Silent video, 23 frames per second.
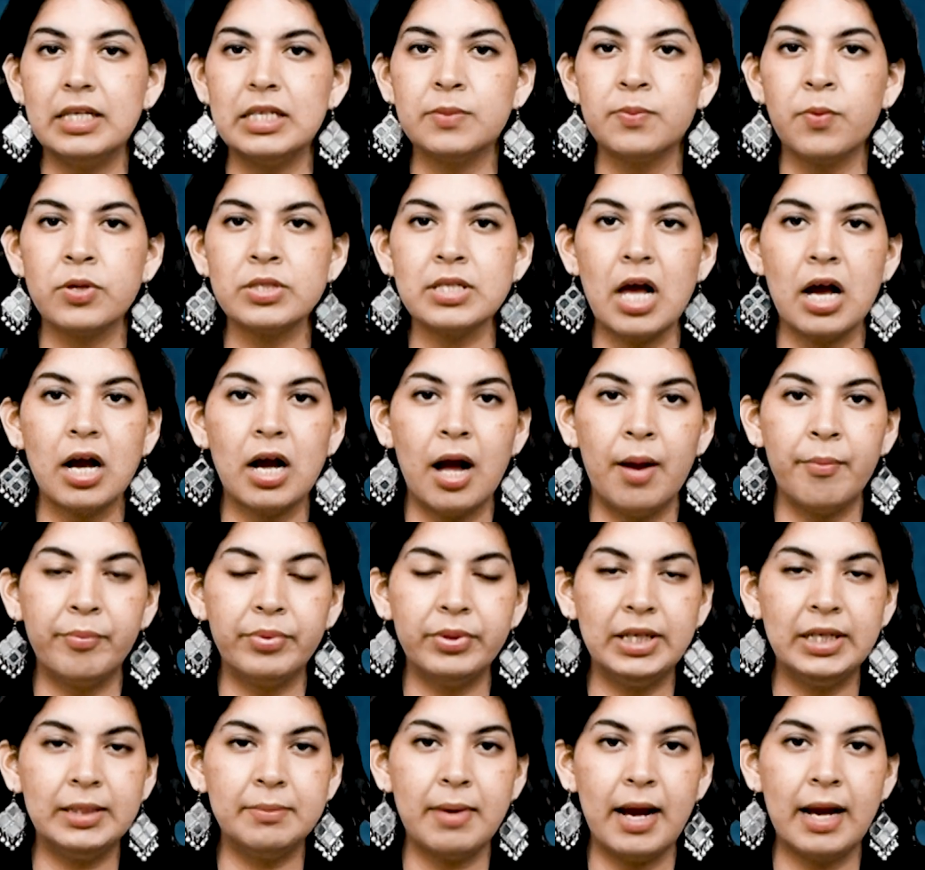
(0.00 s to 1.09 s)
This was
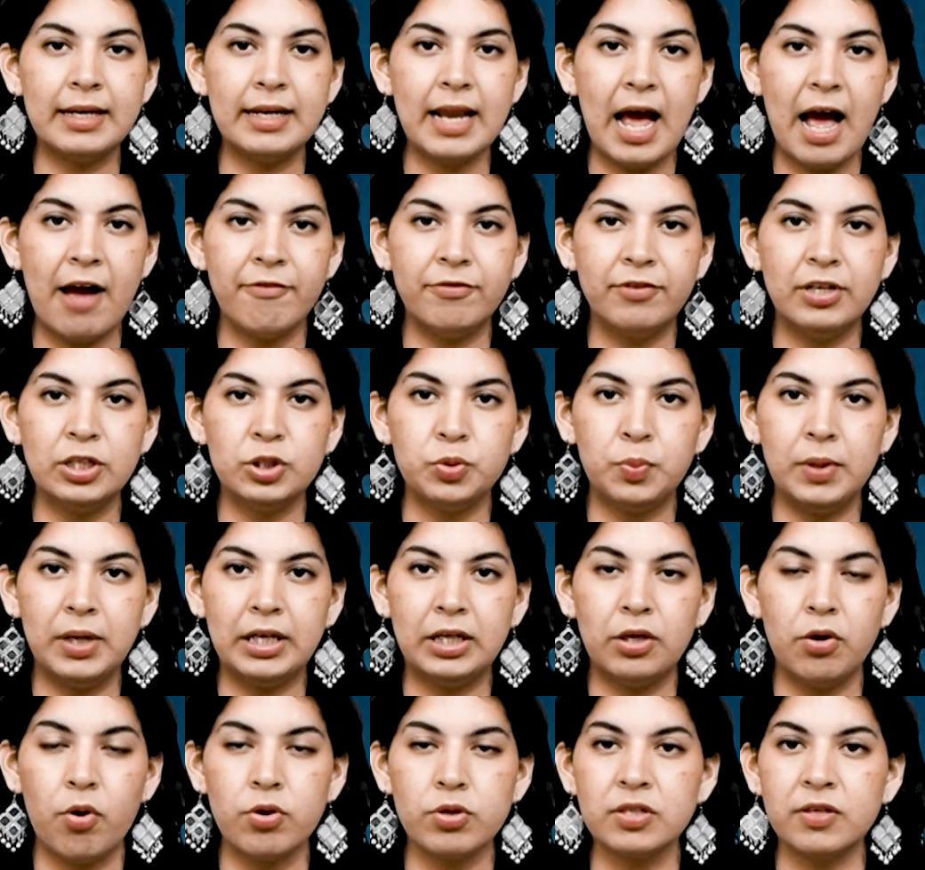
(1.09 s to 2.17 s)
accompanied by an average
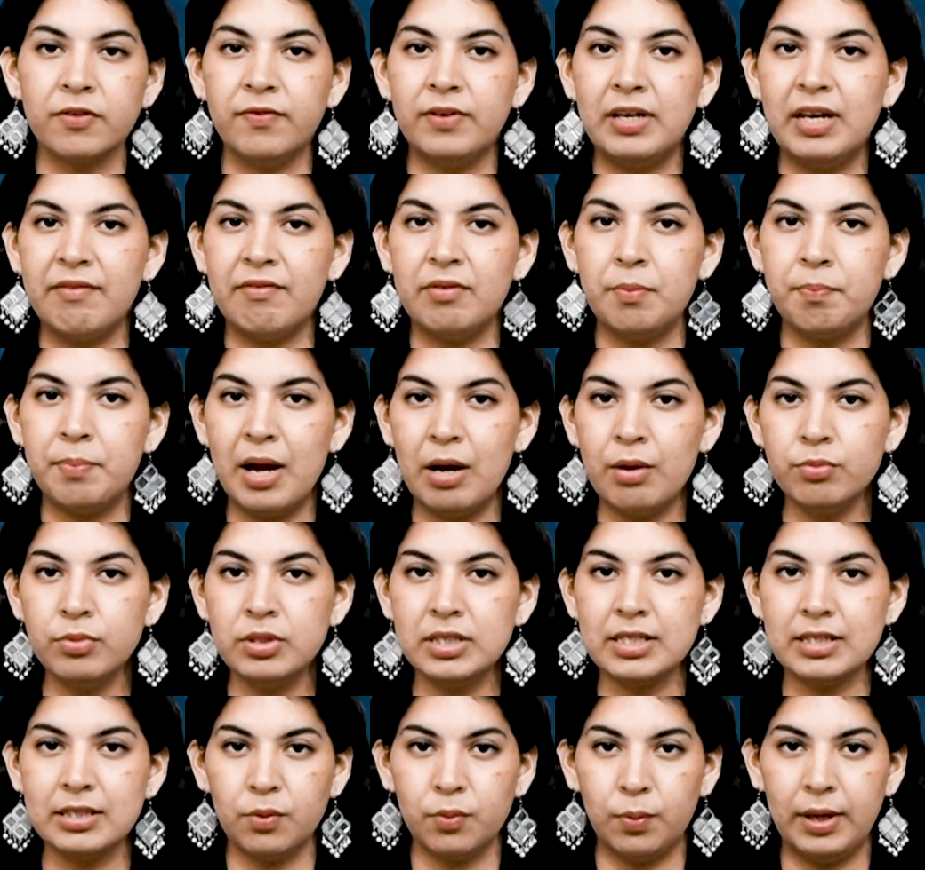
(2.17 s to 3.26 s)
weight loss of 11
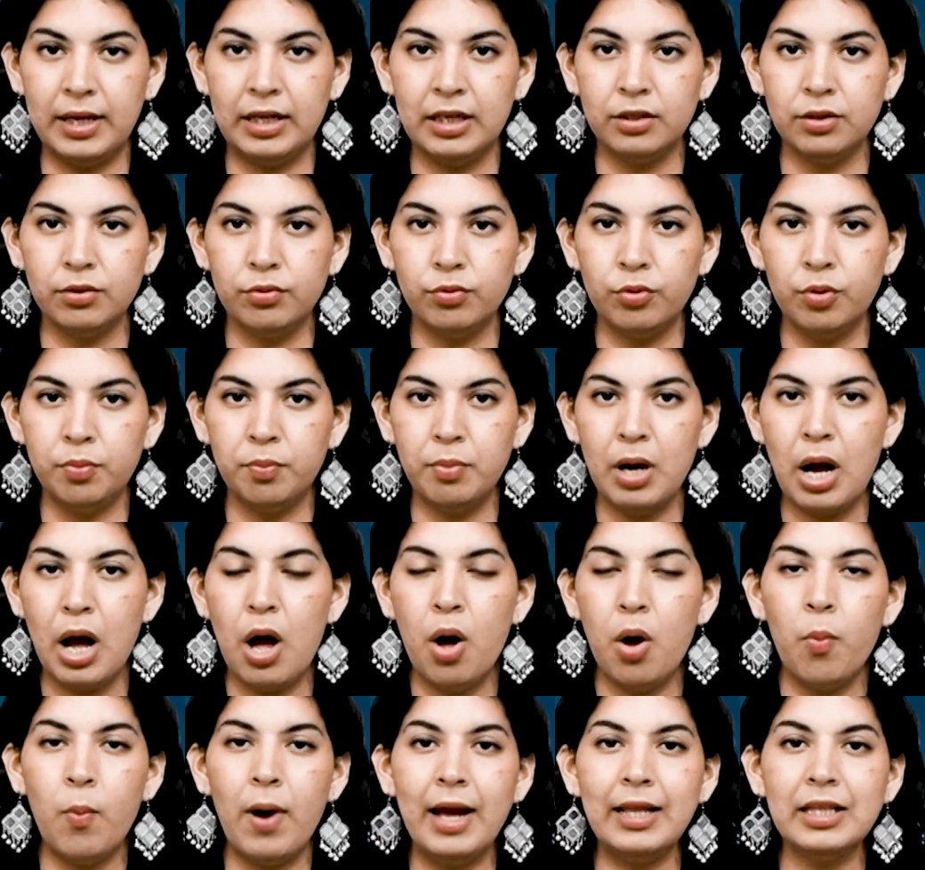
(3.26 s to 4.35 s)
pounds in the vegan group,
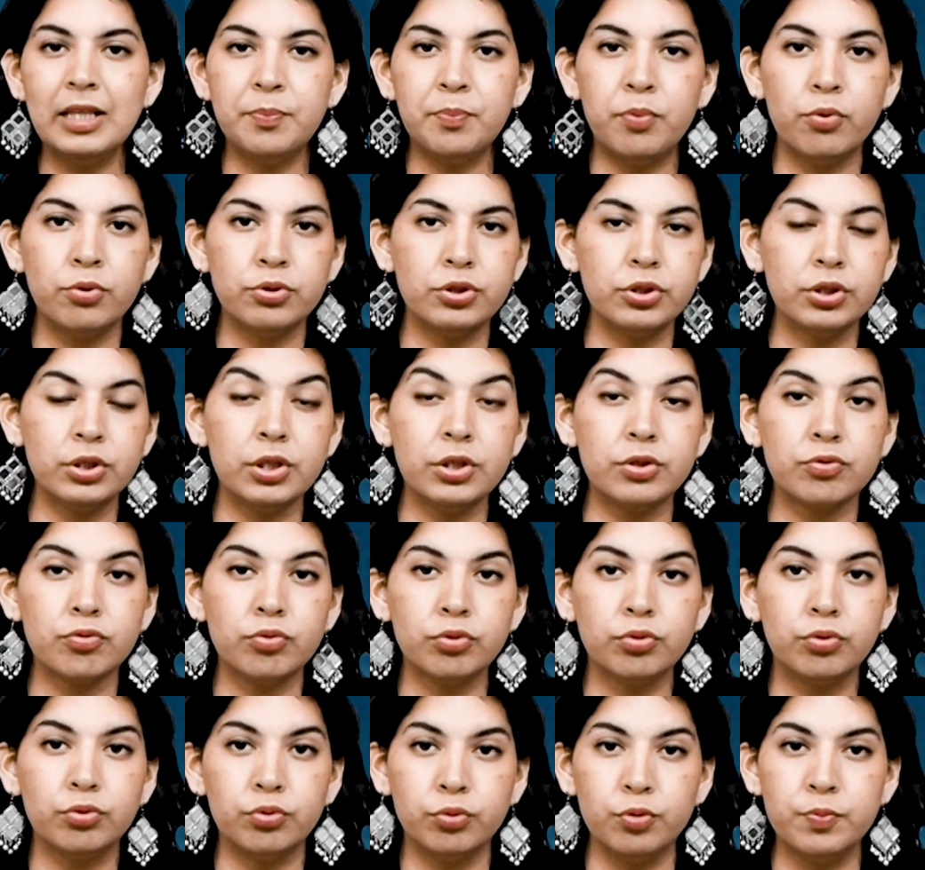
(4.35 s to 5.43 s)
while the portion
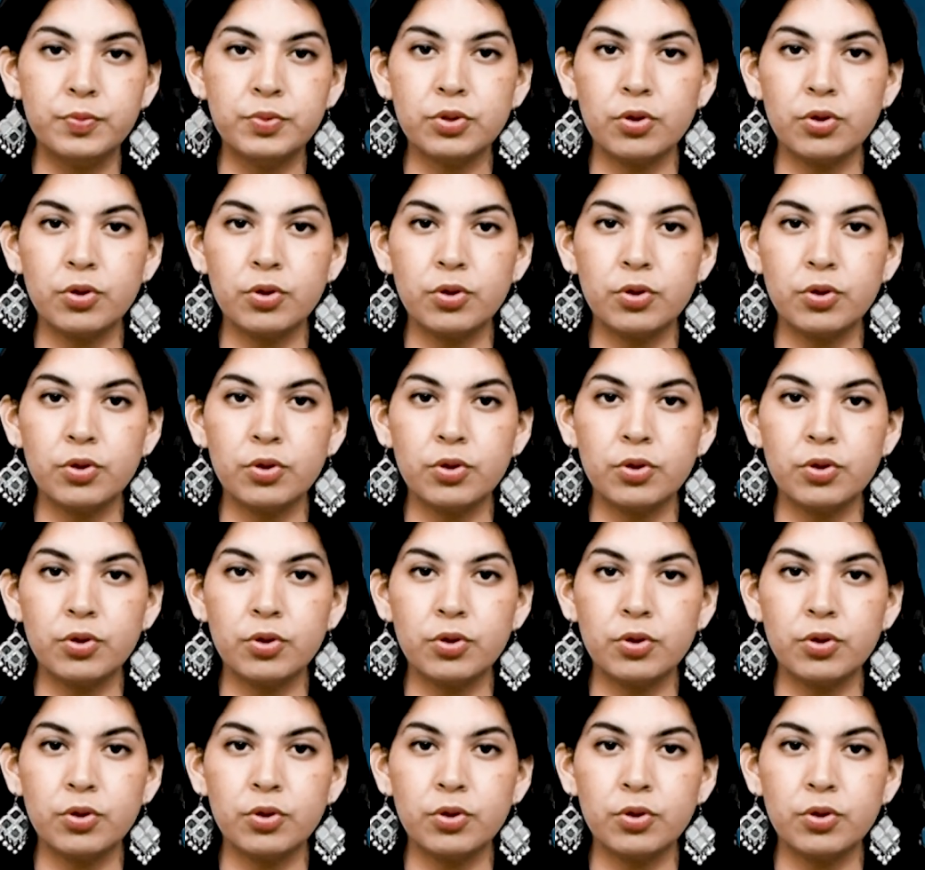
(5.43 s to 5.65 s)
control group